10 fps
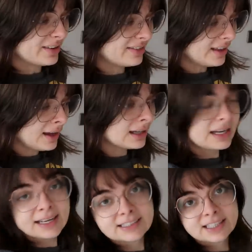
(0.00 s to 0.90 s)
I think
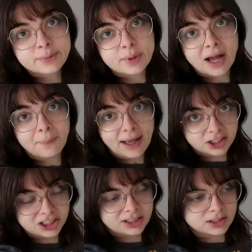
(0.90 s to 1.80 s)
next up I'm
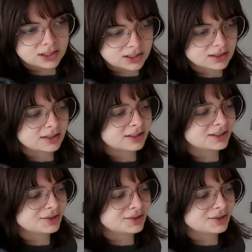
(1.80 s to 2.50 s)
actually gonna start